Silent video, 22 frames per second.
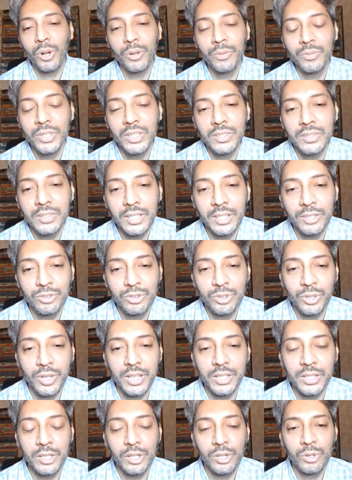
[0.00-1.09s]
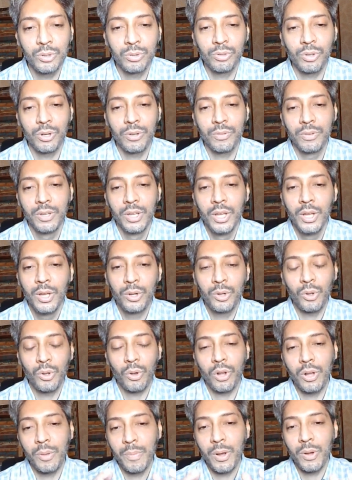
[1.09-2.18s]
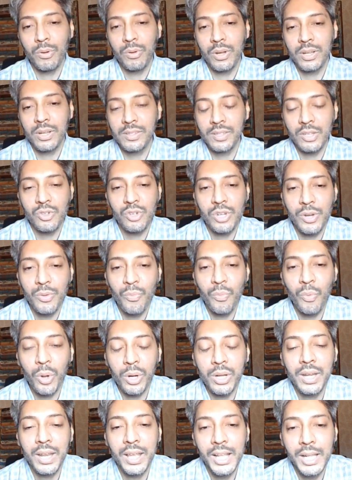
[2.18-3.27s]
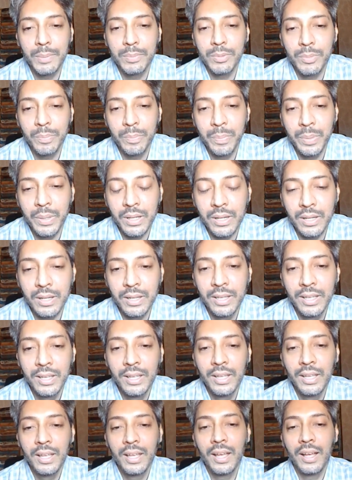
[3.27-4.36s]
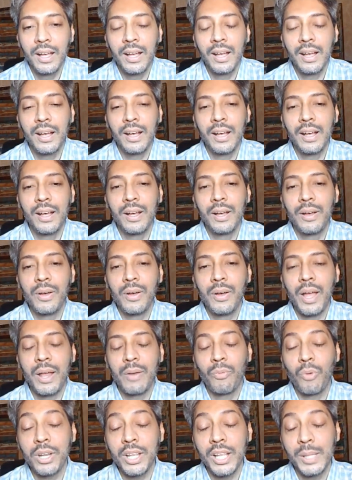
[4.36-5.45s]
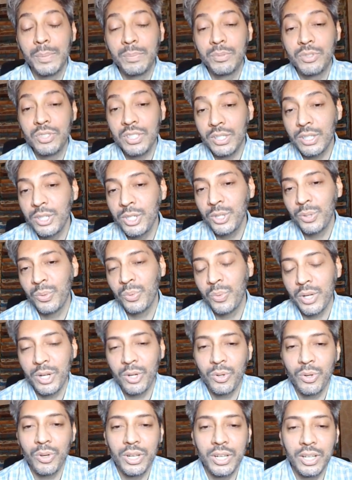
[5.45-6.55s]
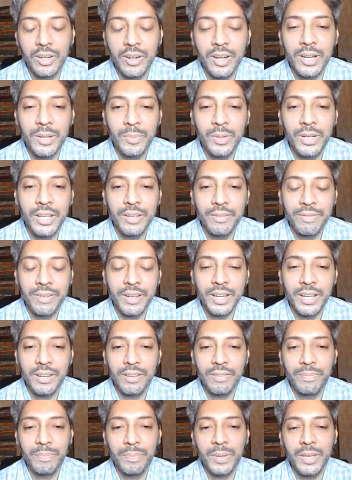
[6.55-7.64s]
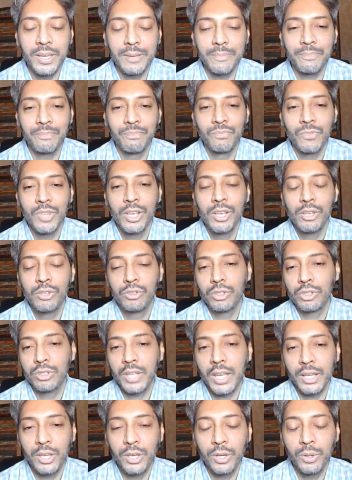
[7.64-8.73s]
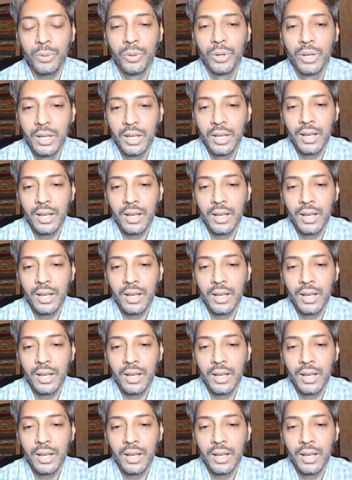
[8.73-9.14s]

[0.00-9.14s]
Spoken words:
all of these things together to sort of talk about essentially what helps build and what helps turn you into an incredibly effective PM. So thank you.